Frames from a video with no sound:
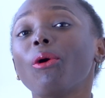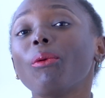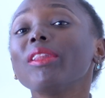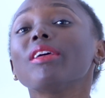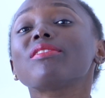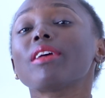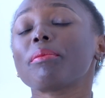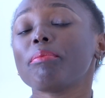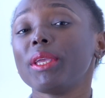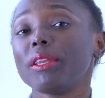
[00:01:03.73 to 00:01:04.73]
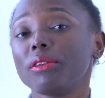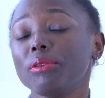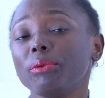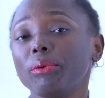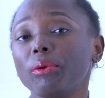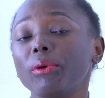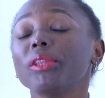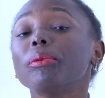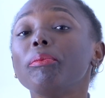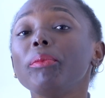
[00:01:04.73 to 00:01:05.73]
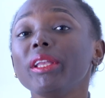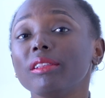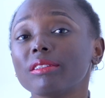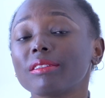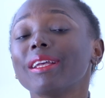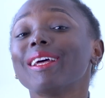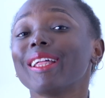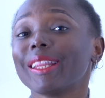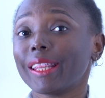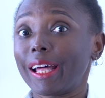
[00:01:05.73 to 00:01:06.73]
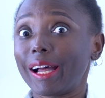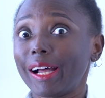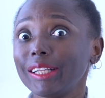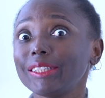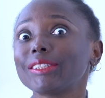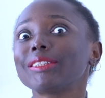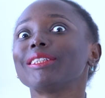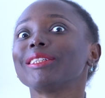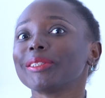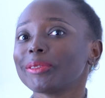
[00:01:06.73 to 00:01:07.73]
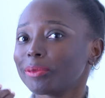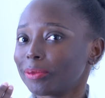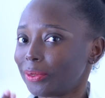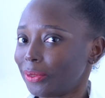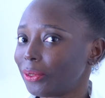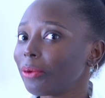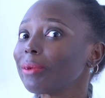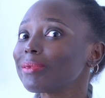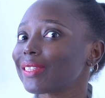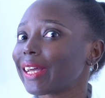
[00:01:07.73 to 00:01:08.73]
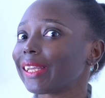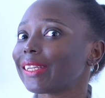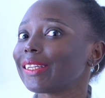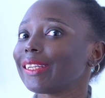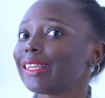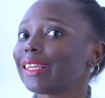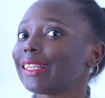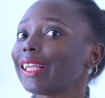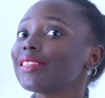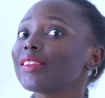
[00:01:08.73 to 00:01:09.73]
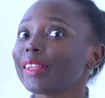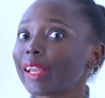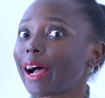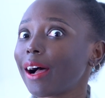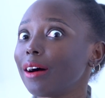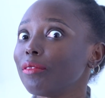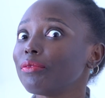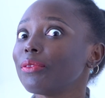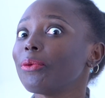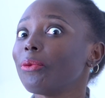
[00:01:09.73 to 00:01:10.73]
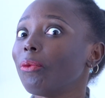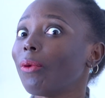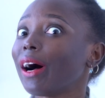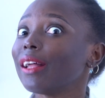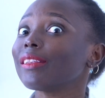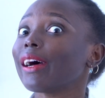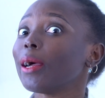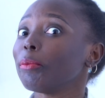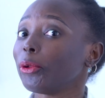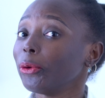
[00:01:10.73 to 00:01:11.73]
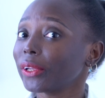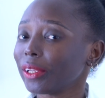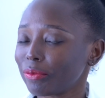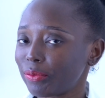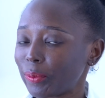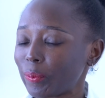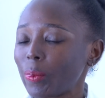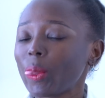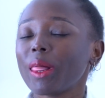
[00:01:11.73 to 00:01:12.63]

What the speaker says: What does that mean to Google? It means that your website doesn't have what I am looking for.